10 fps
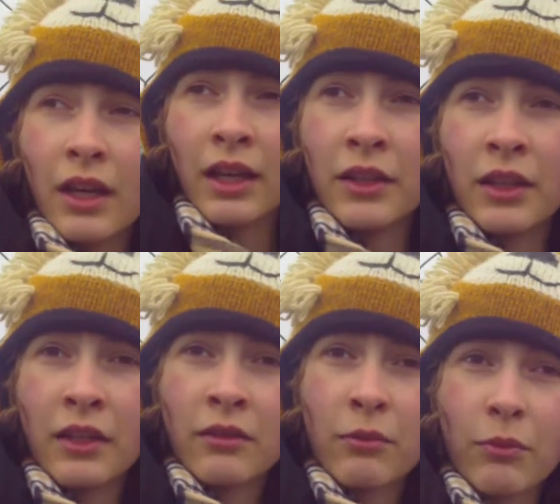And
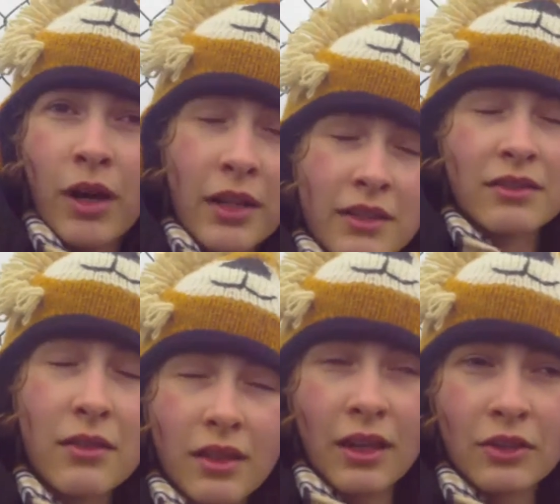then Ross,
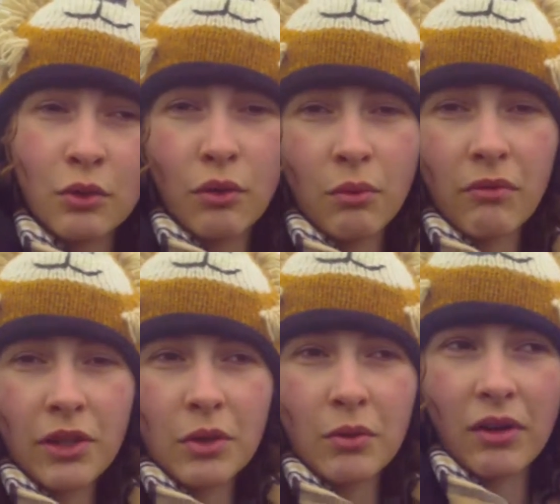uh, do a
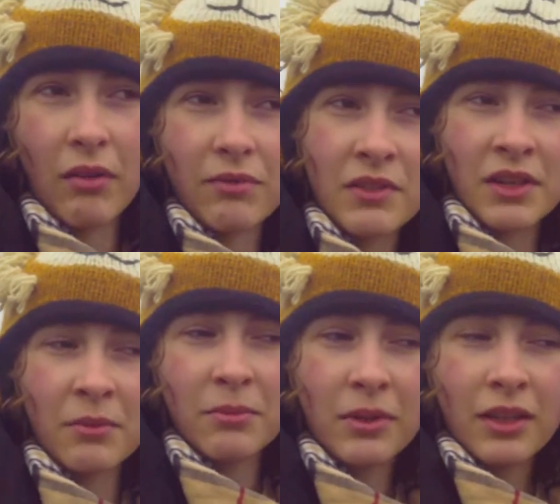review of
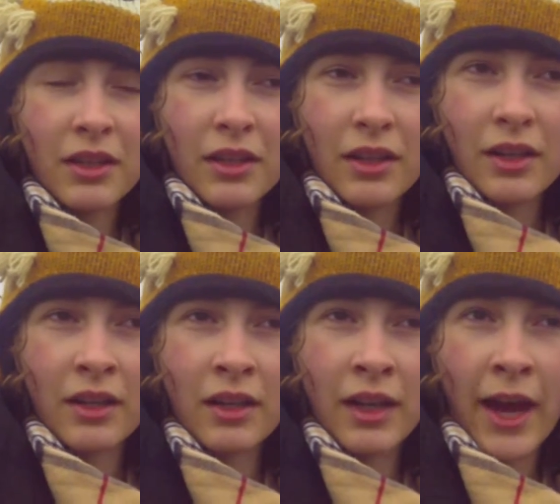some
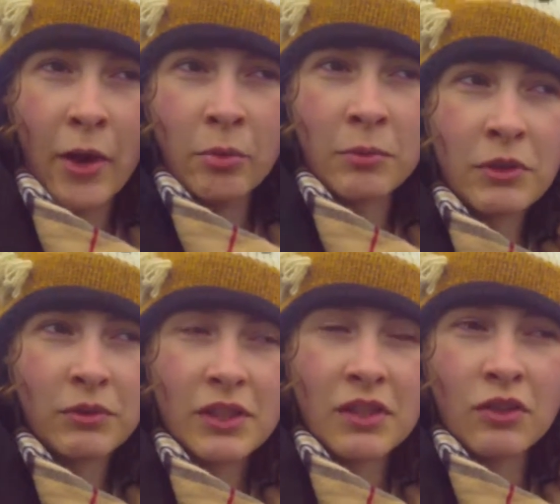uh, album you
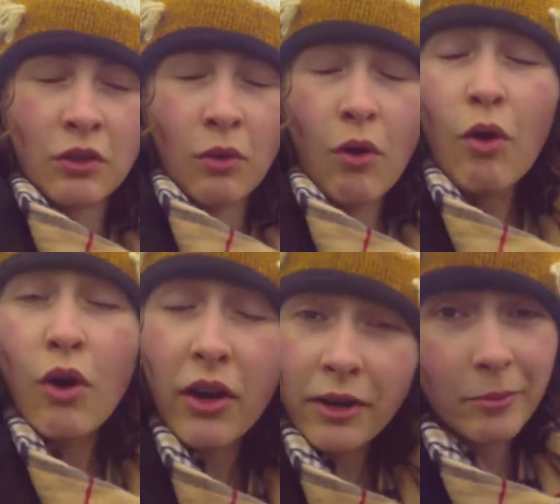listen to,
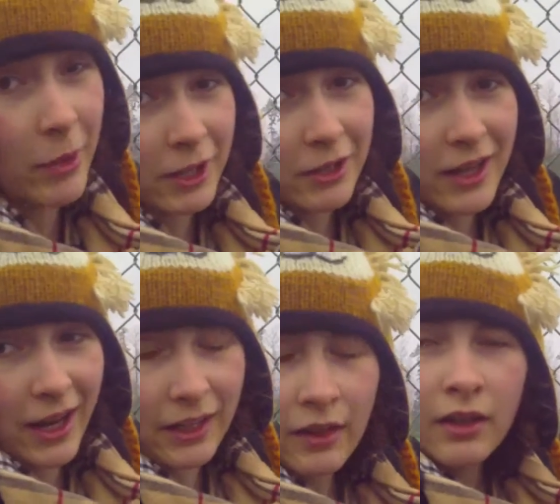or better
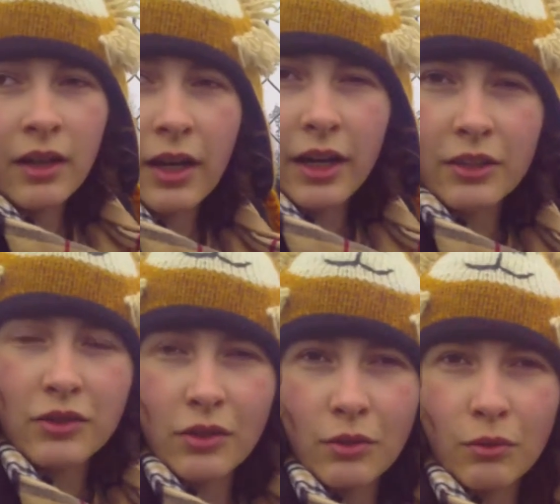yet, uh,
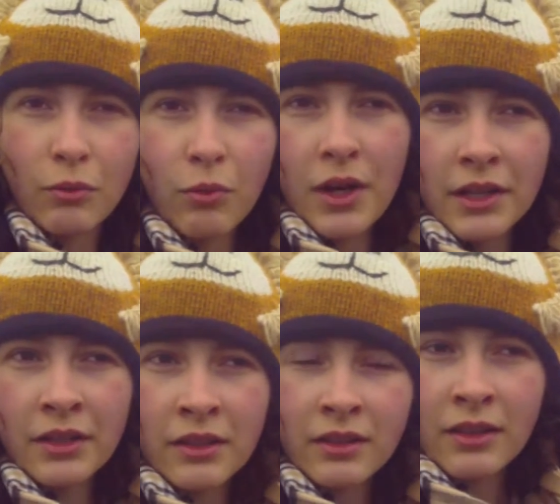do
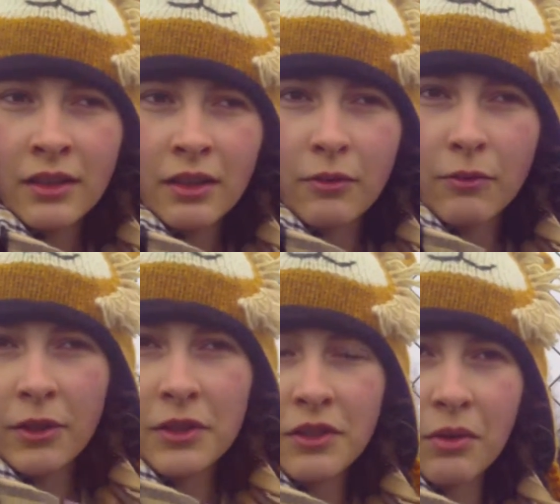one
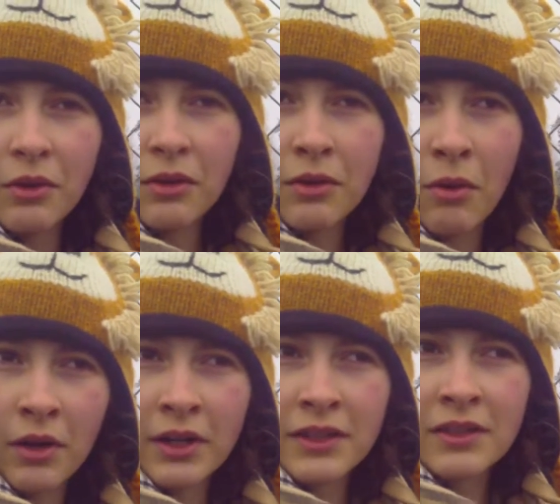verse or
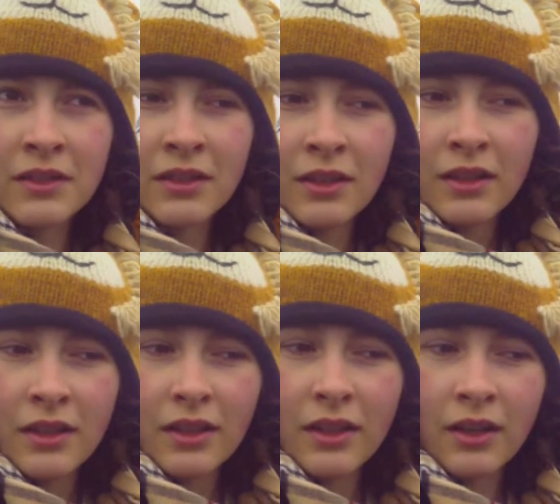chorus
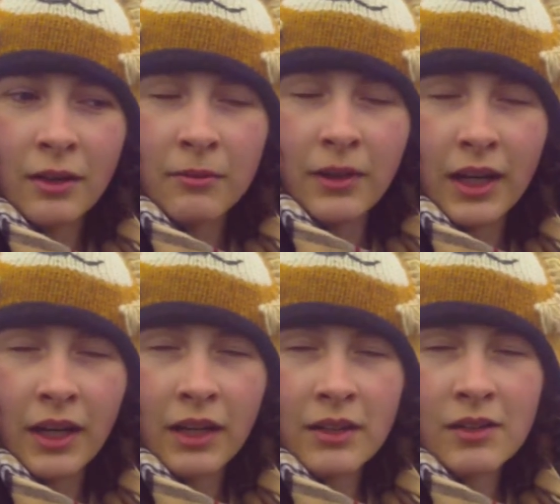of
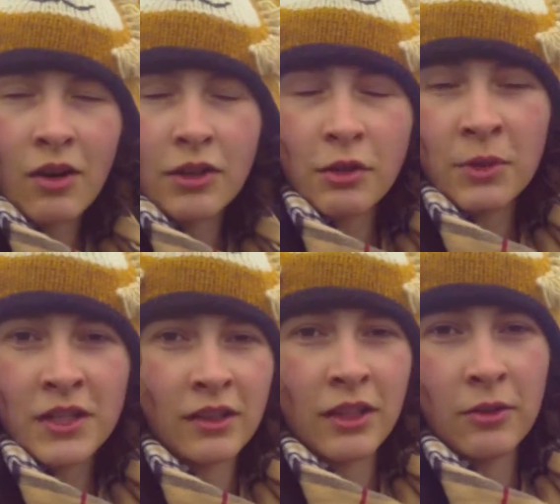a song you
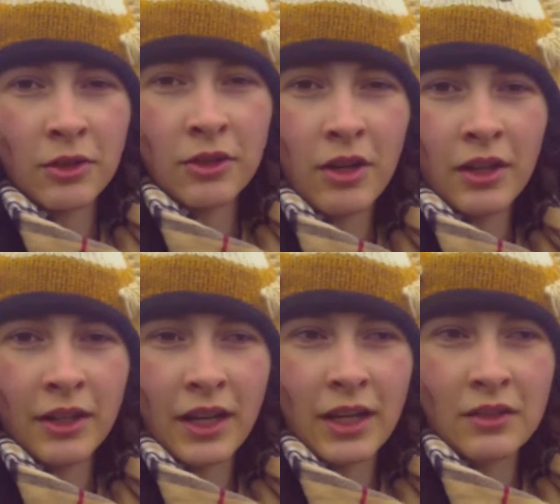recently learned on
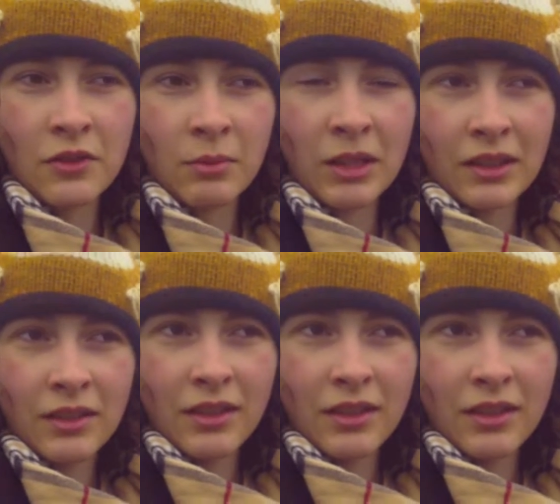a instrument.